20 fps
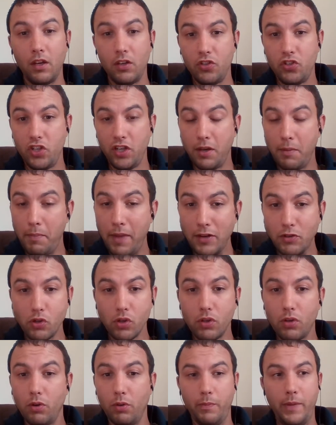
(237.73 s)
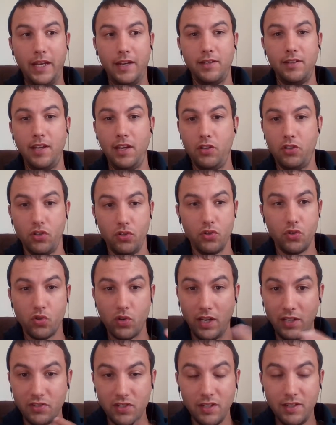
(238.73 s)
geometrical meditations,
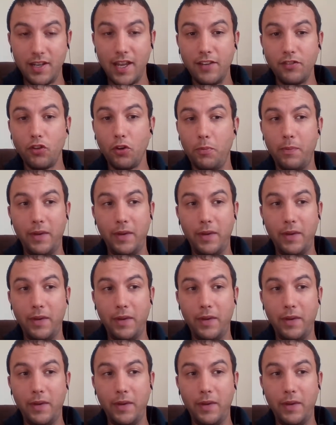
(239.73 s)
transcendental